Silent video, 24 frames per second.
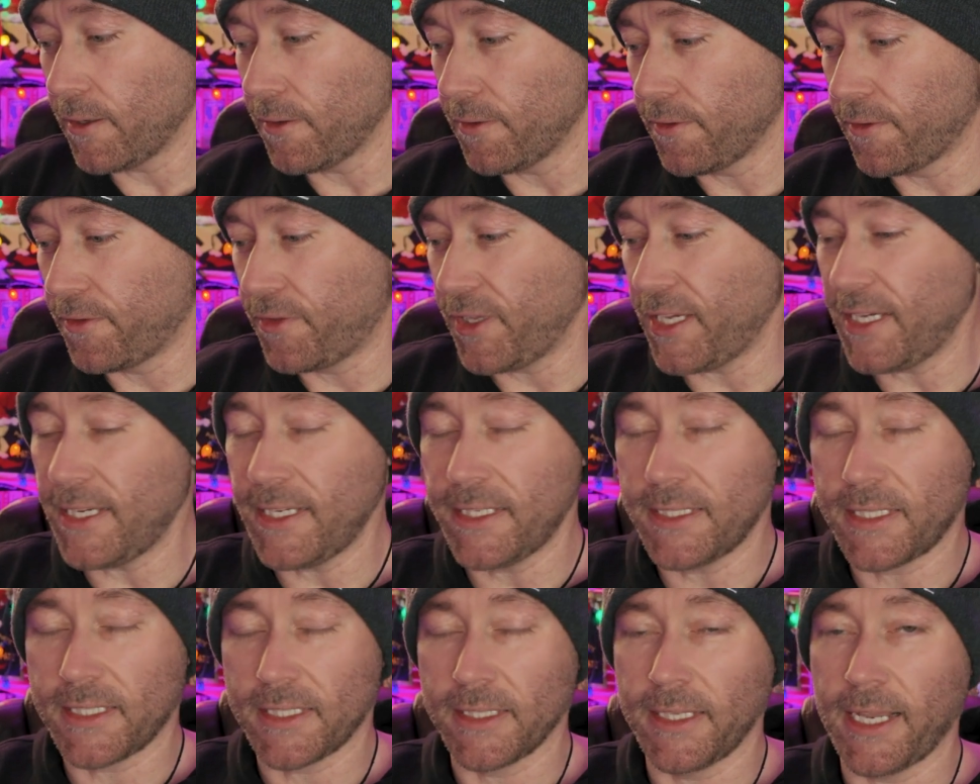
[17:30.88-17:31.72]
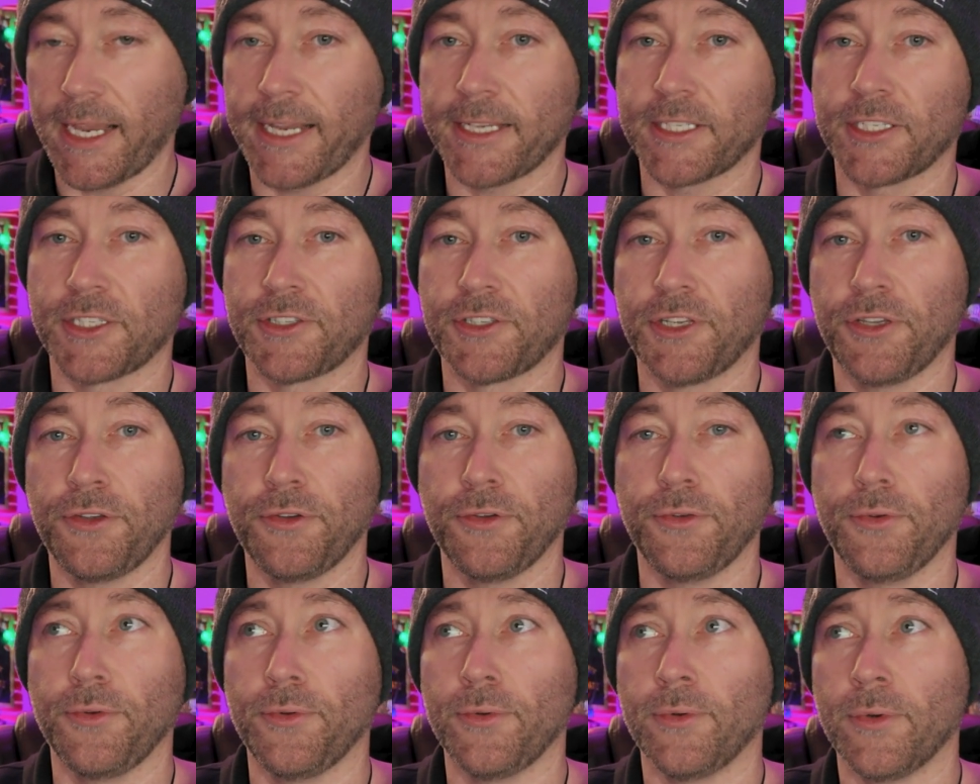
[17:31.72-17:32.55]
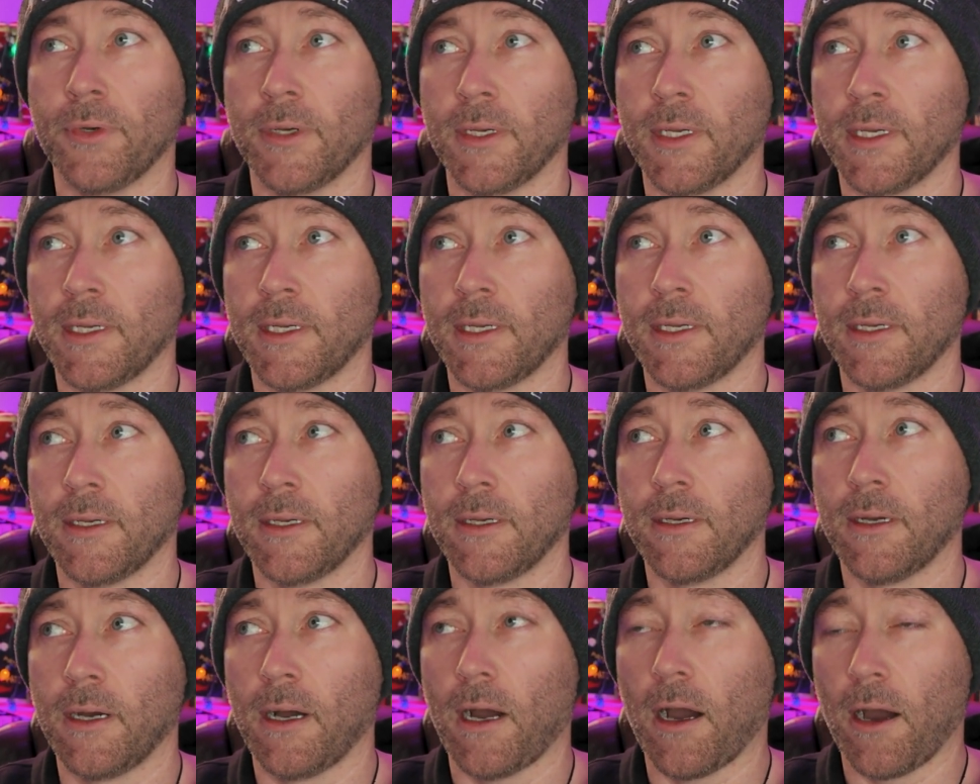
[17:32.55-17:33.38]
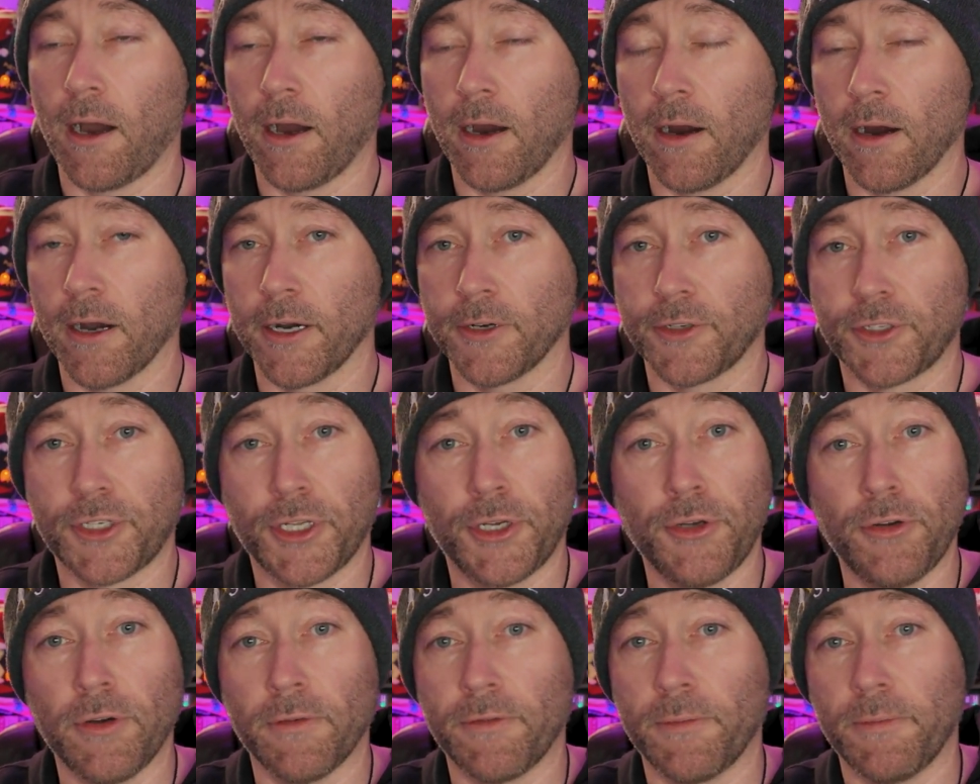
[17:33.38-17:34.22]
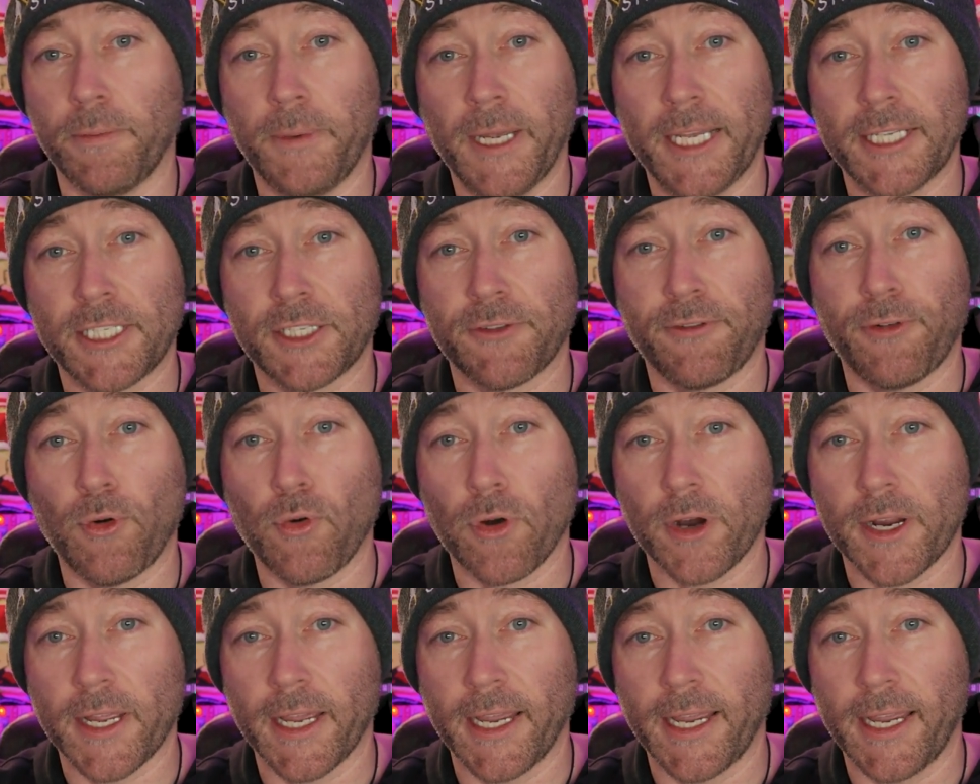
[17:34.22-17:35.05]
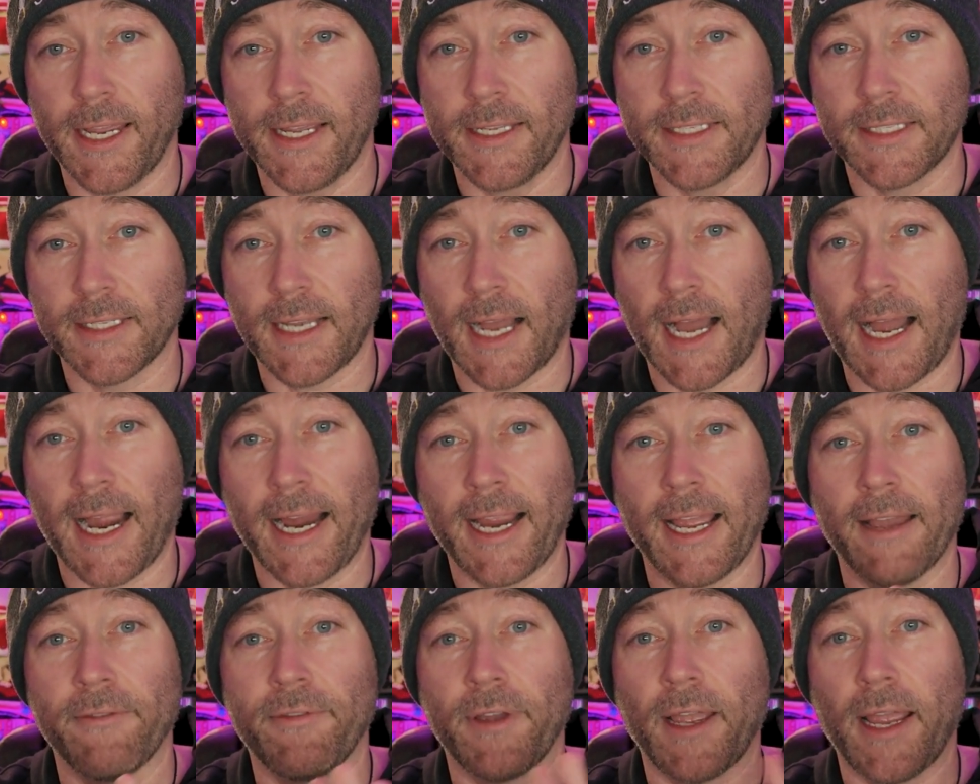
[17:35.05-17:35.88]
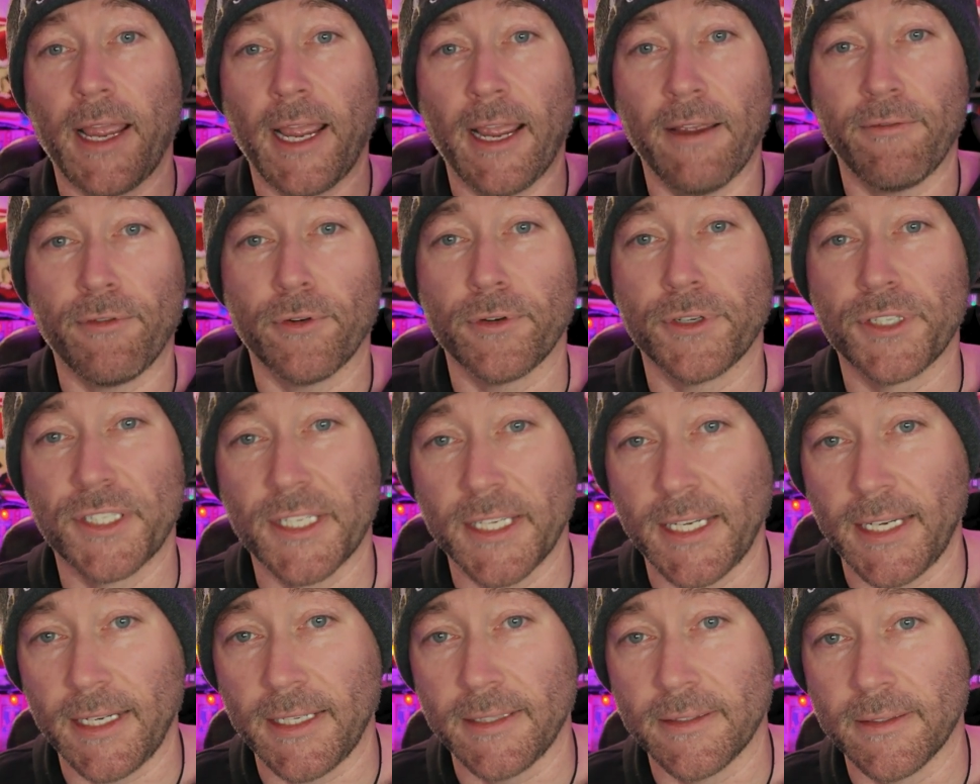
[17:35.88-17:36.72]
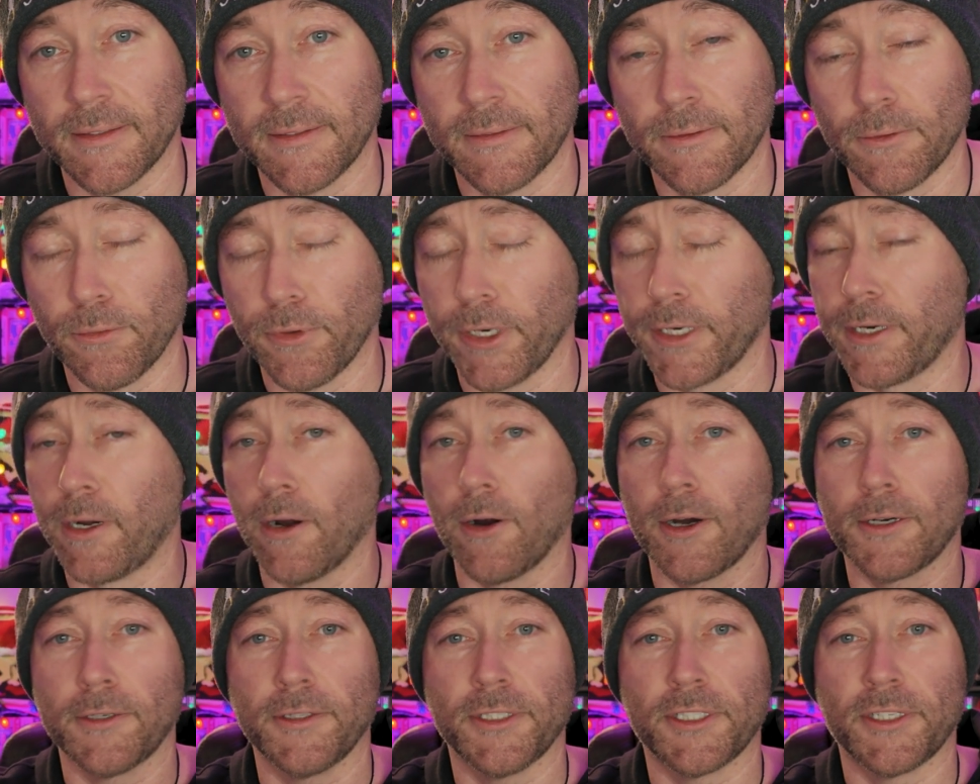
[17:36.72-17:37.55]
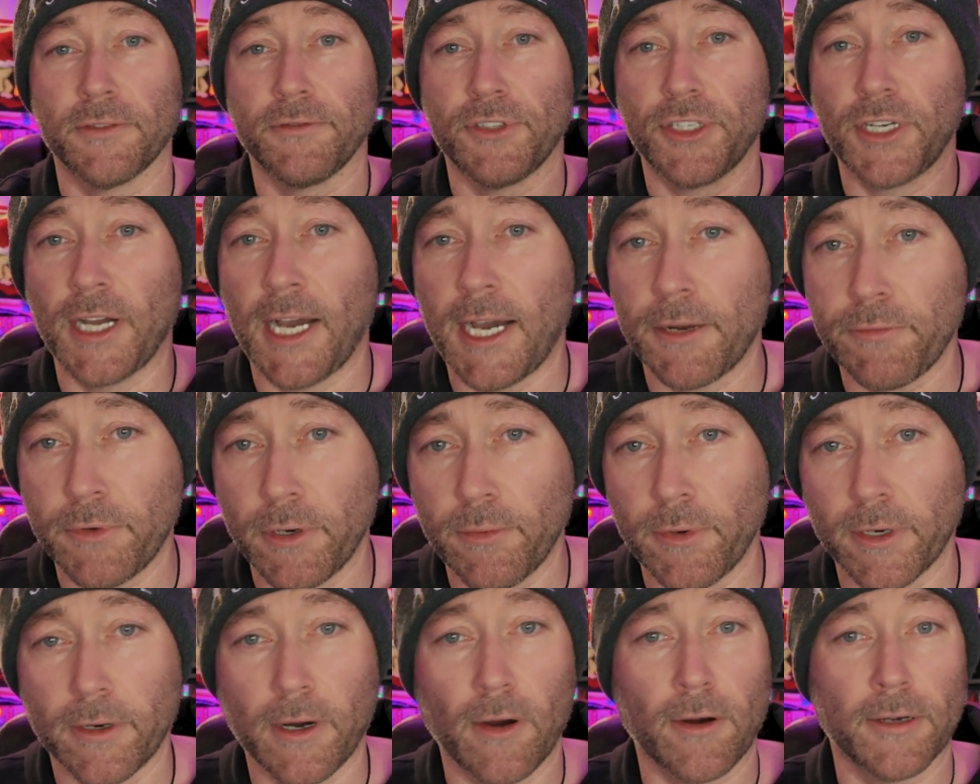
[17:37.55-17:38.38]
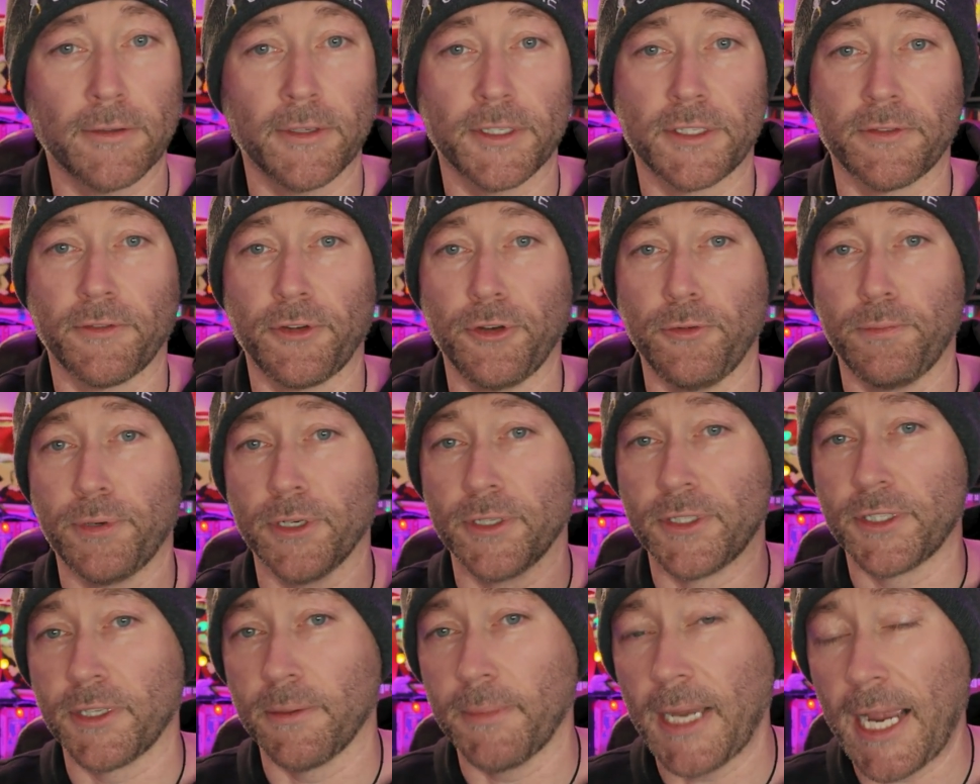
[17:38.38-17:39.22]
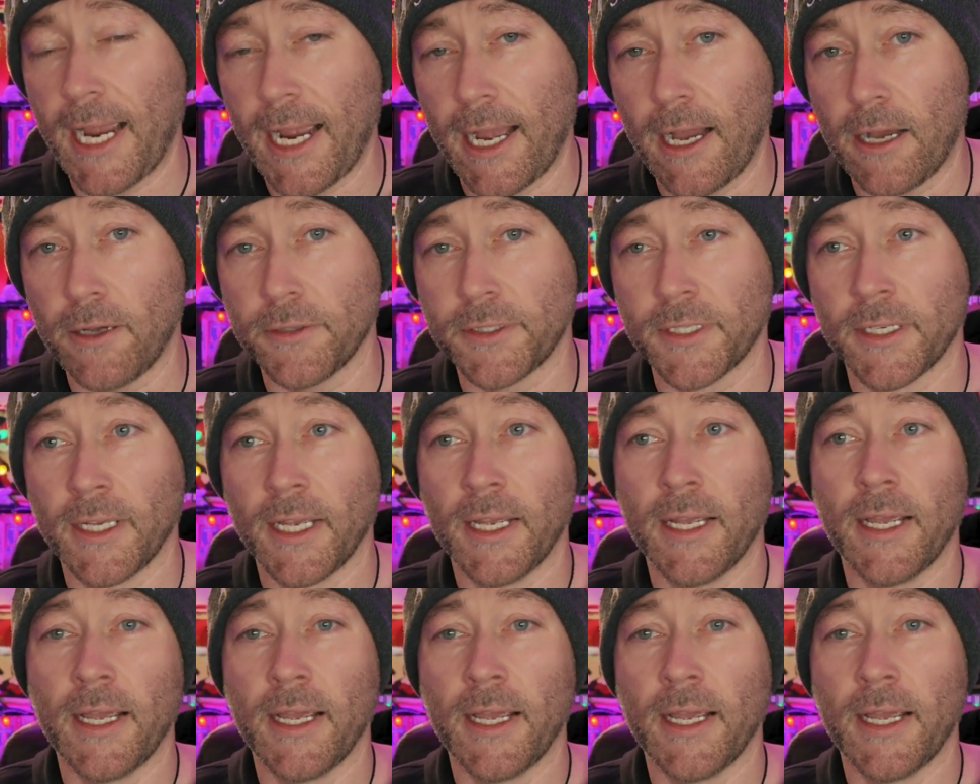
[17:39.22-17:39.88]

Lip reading: These next two are two of the best 4Ks I have ever seen, regardless of genre, regardless of who puts them out.